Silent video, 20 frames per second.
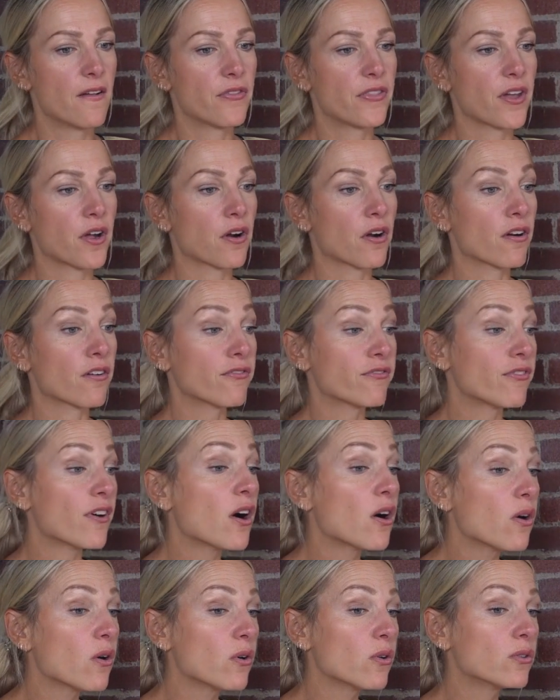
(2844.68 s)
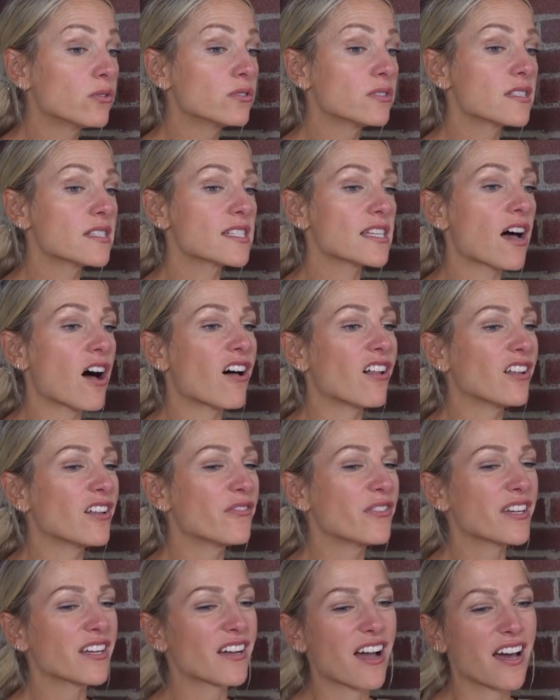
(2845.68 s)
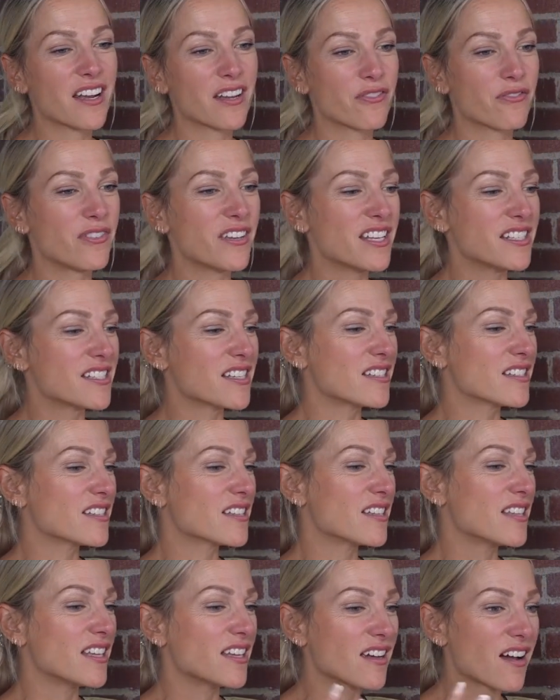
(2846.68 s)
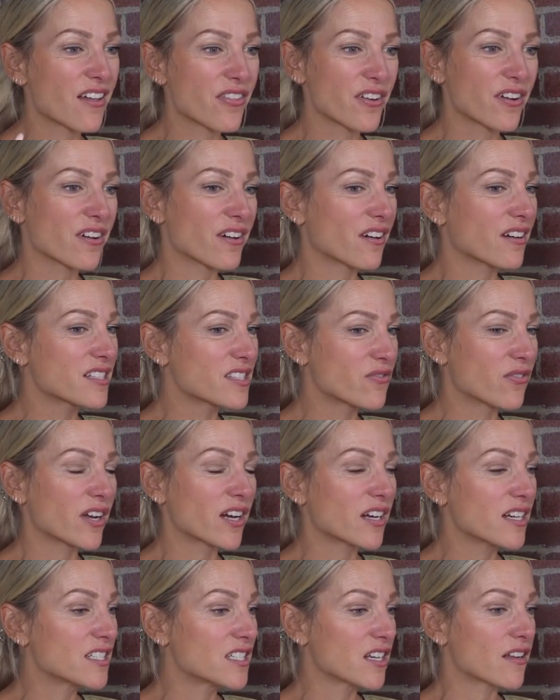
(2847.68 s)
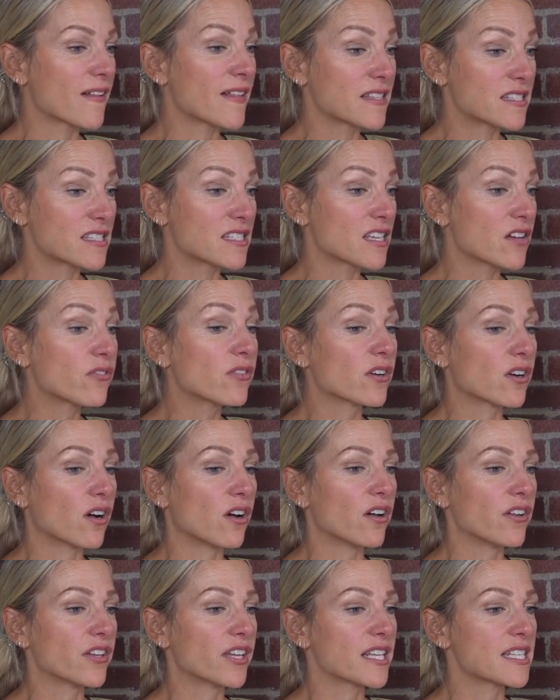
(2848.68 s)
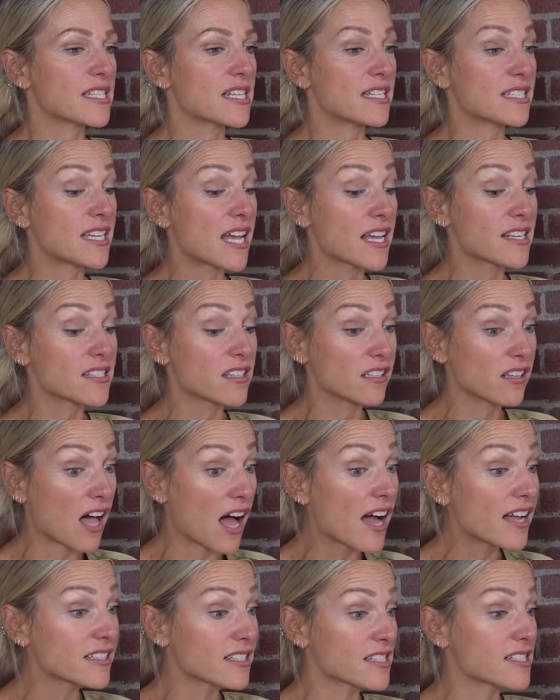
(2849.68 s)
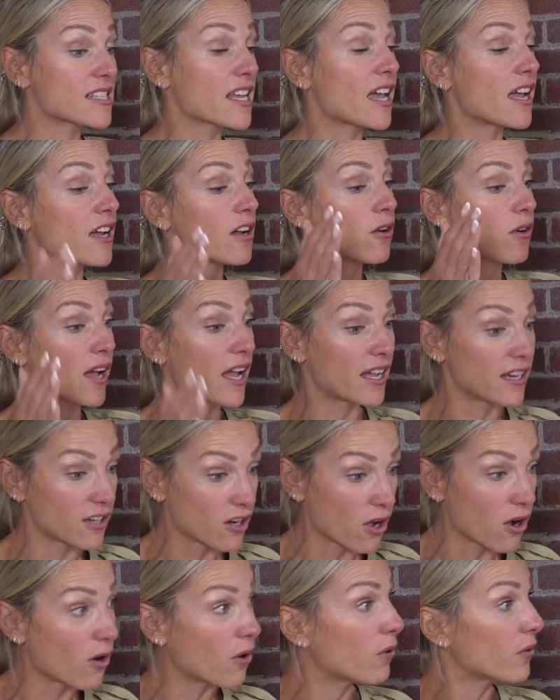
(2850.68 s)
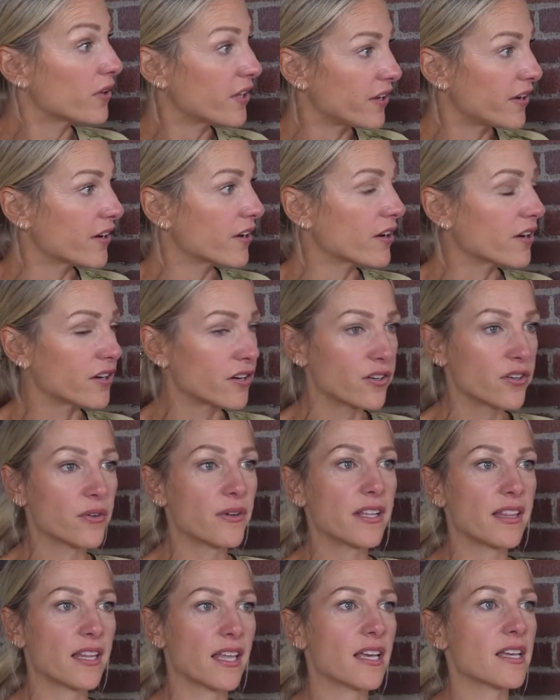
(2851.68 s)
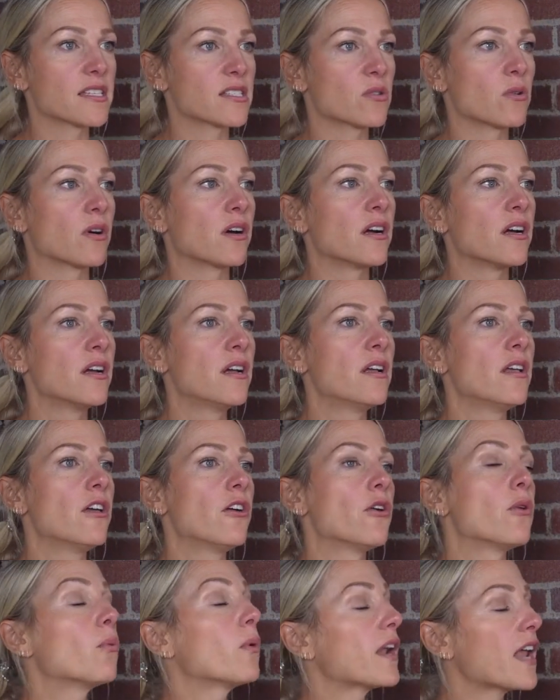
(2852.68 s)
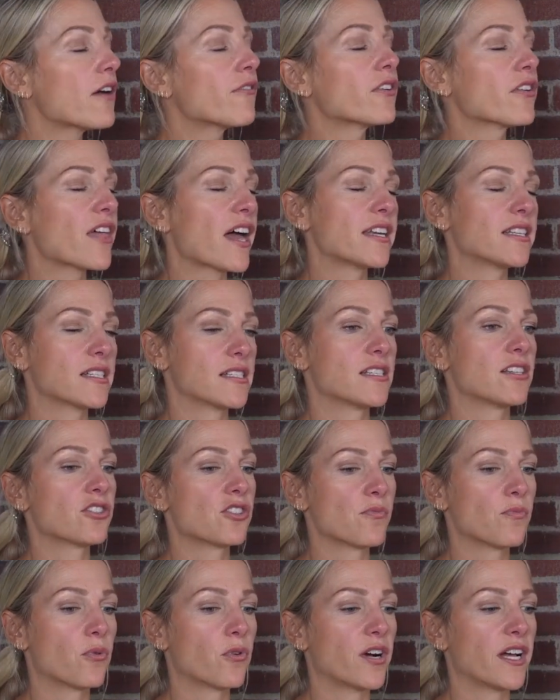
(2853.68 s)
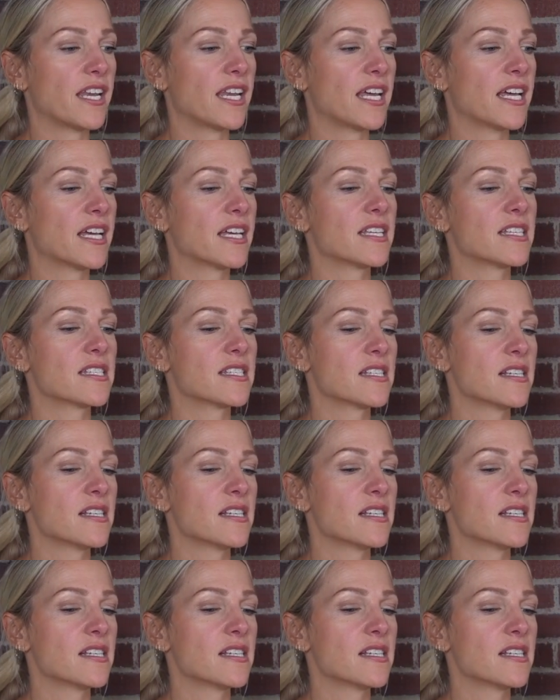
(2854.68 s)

There are phones. All of it kind of feeds into the other. It's it's difficult. And it takes a lot to say, okay, no, here, you're doing this, or whatever that decision point is.